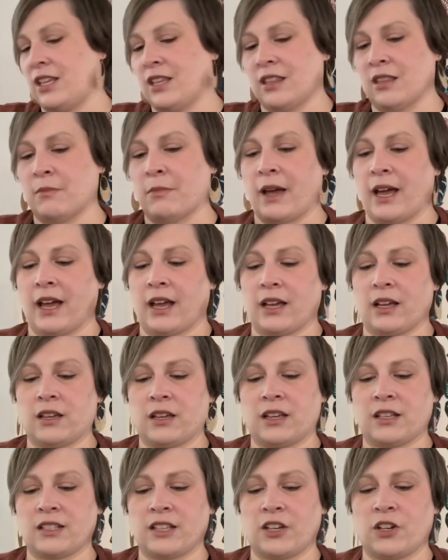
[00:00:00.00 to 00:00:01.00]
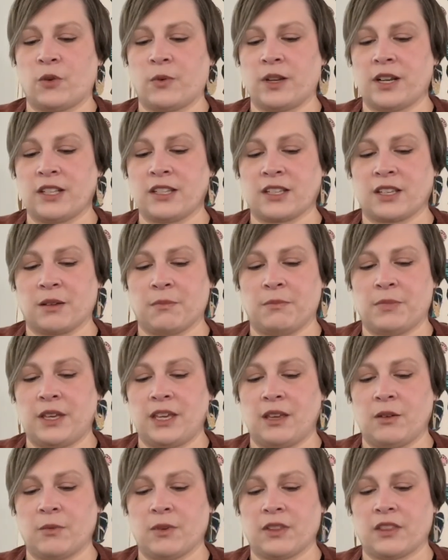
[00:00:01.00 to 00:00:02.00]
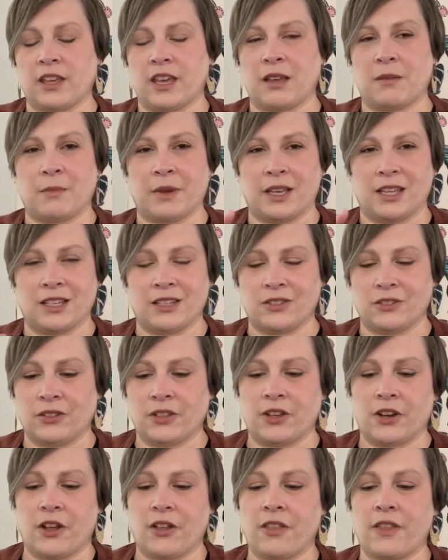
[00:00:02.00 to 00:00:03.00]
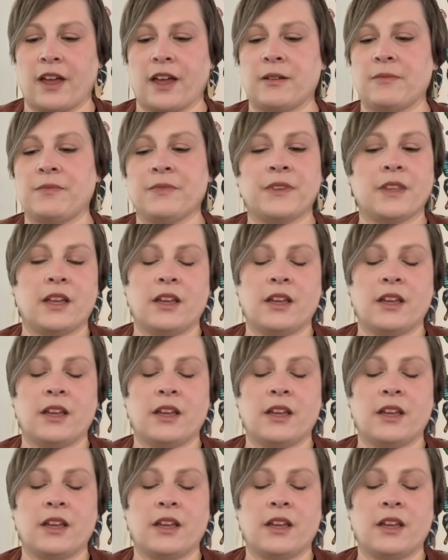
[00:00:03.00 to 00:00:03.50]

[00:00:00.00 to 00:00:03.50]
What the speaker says: in the bag because I don't want it to compete with like my Kindle and all that.